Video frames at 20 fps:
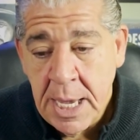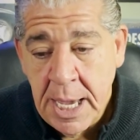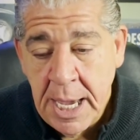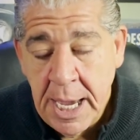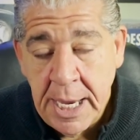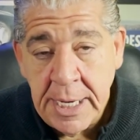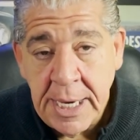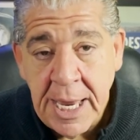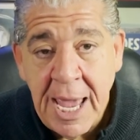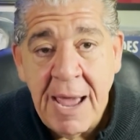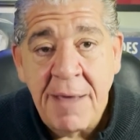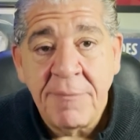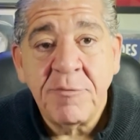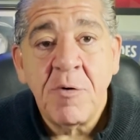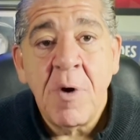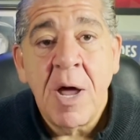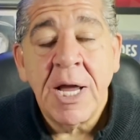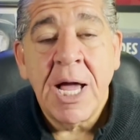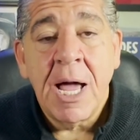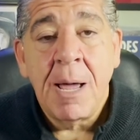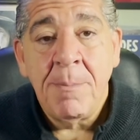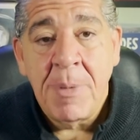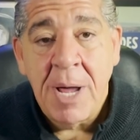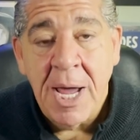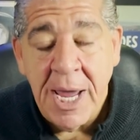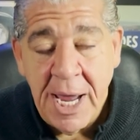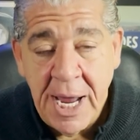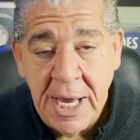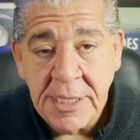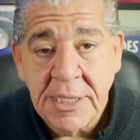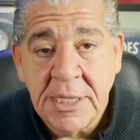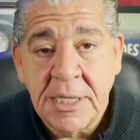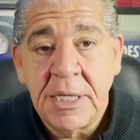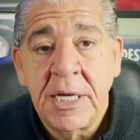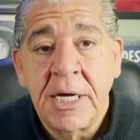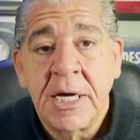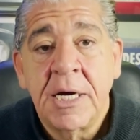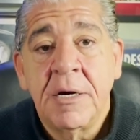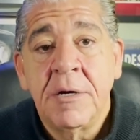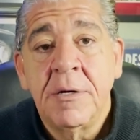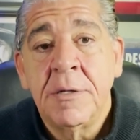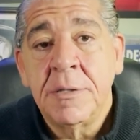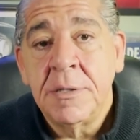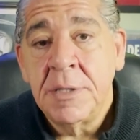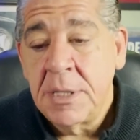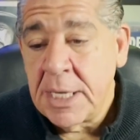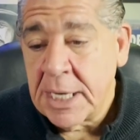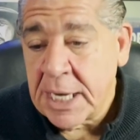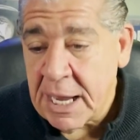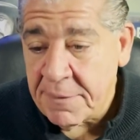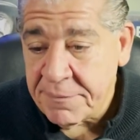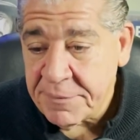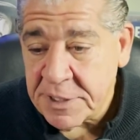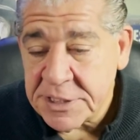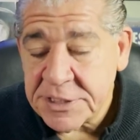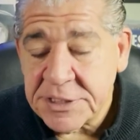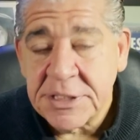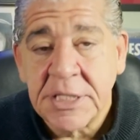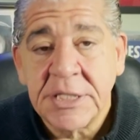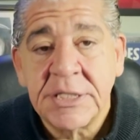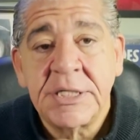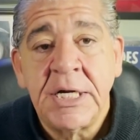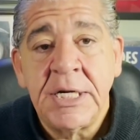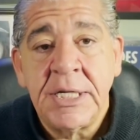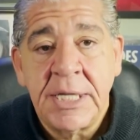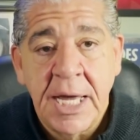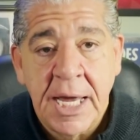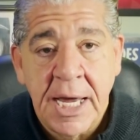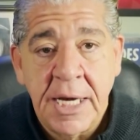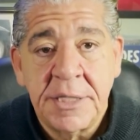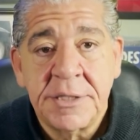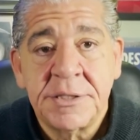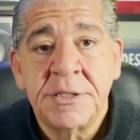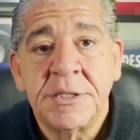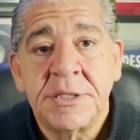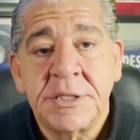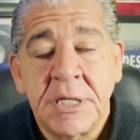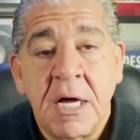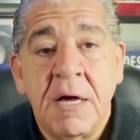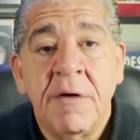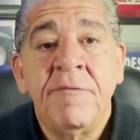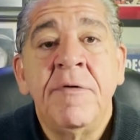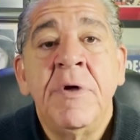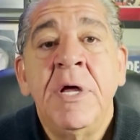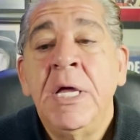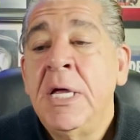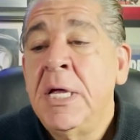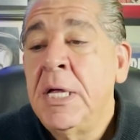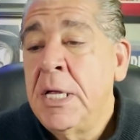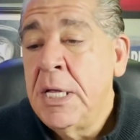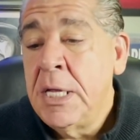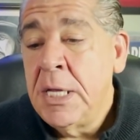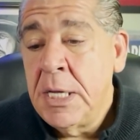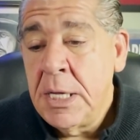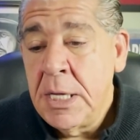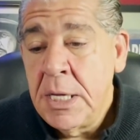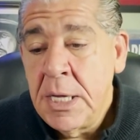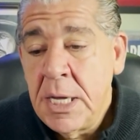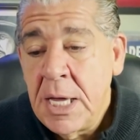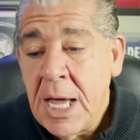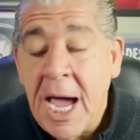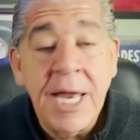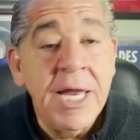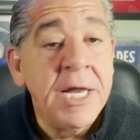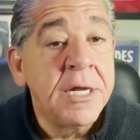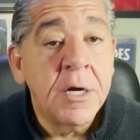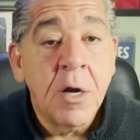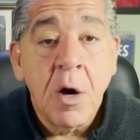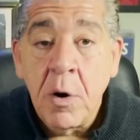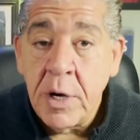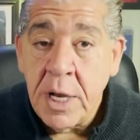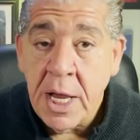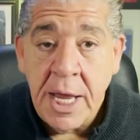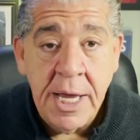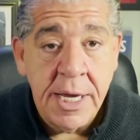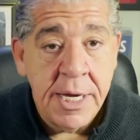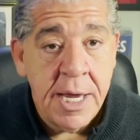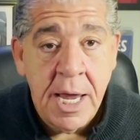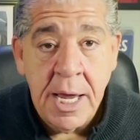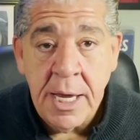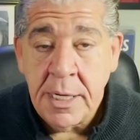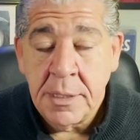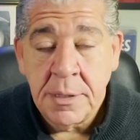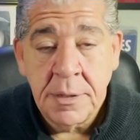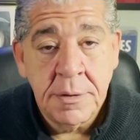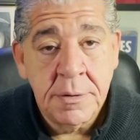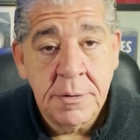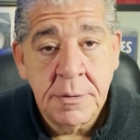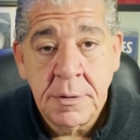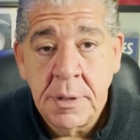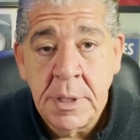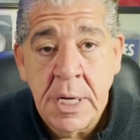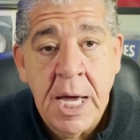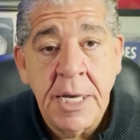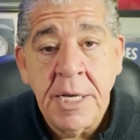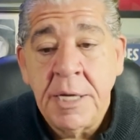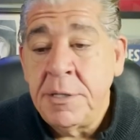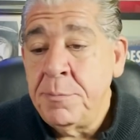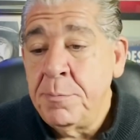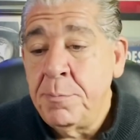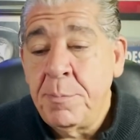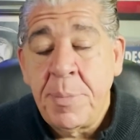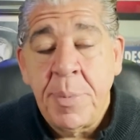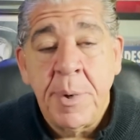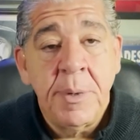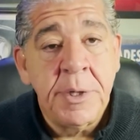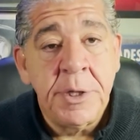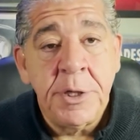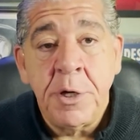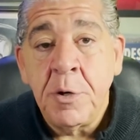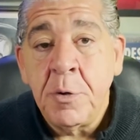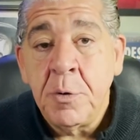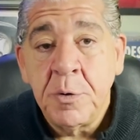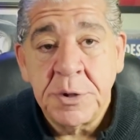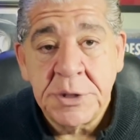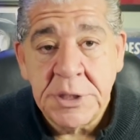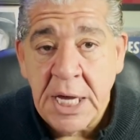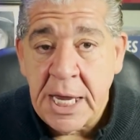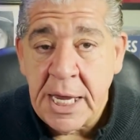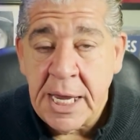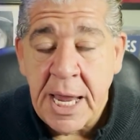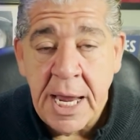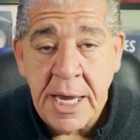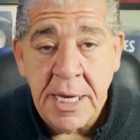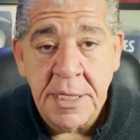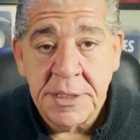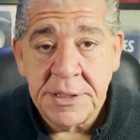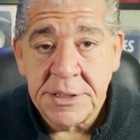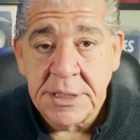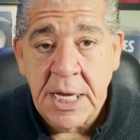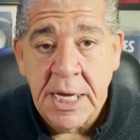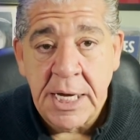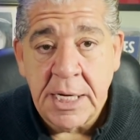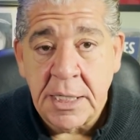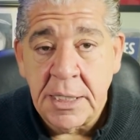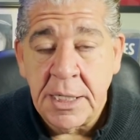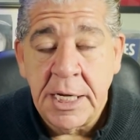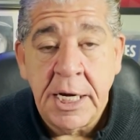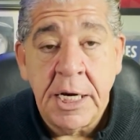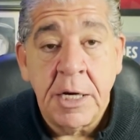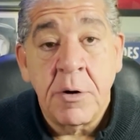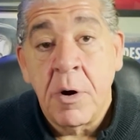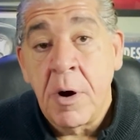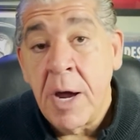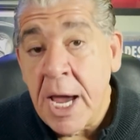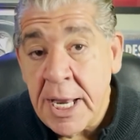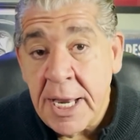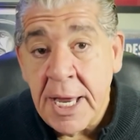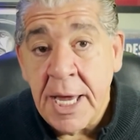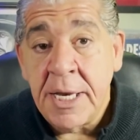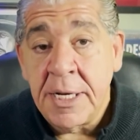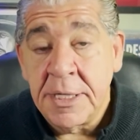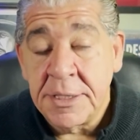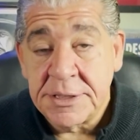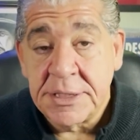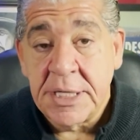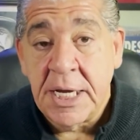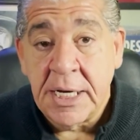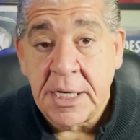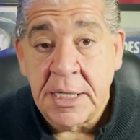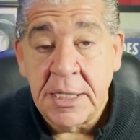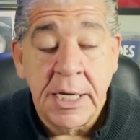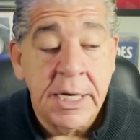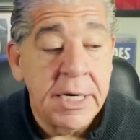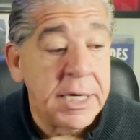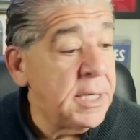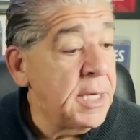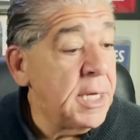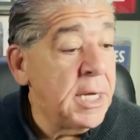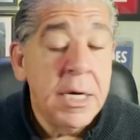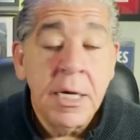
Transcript: And after I got my head clear, like after 60 days and stuff, I didn't go to AA. I didn't use AA to stay clean or NA to stay clean.